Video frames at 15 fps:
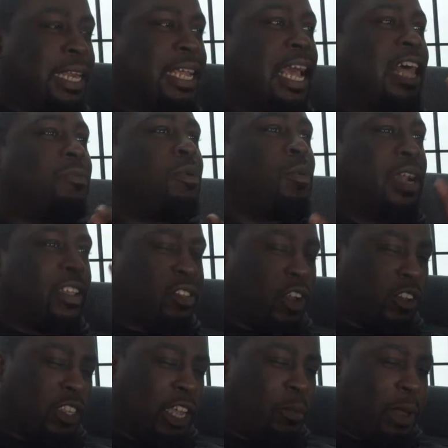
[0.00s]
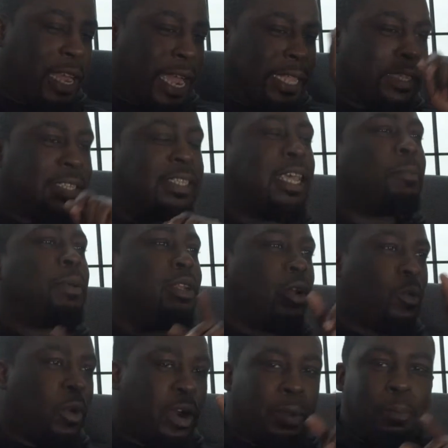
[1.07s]
the gospel when I start saying what I got to say, but don't
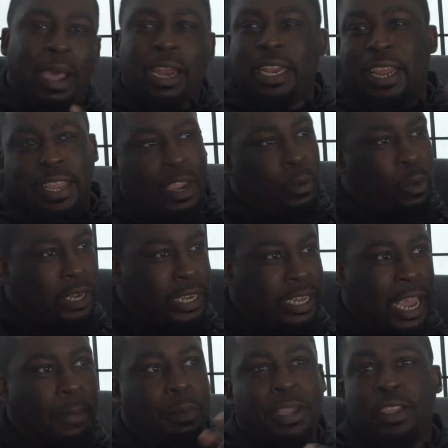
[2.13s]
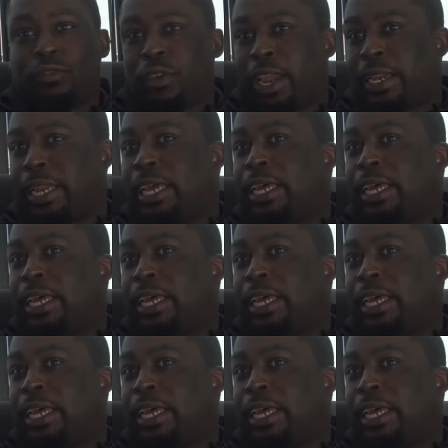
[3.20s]
worry about that. What the topic is right now.